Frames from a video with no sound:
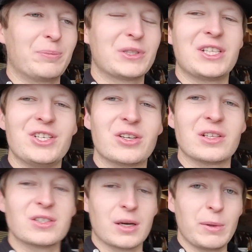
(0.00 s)
procedure,
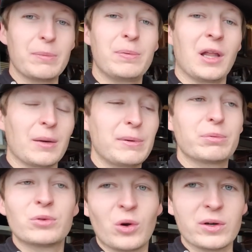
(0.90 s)
there's going to be a lot of
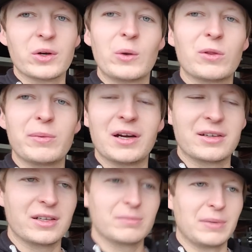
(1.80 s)
people who don't agree with me
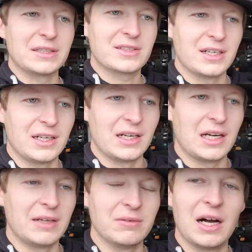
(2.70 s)
on here, but
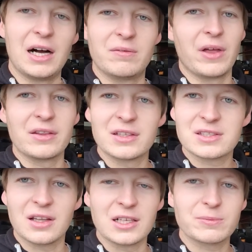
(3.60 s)
I've done this
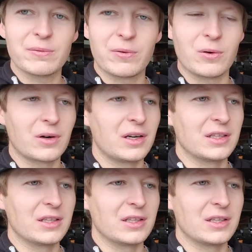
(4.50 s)
slots before.